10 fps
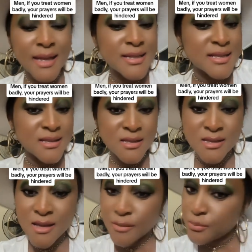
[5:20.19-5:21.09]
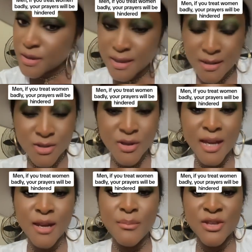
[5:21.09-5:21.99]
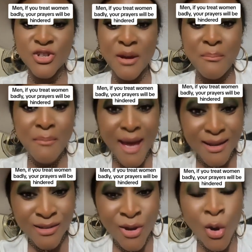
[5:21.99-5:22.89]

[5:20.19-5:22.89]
It is not pretty. So I can imagine a man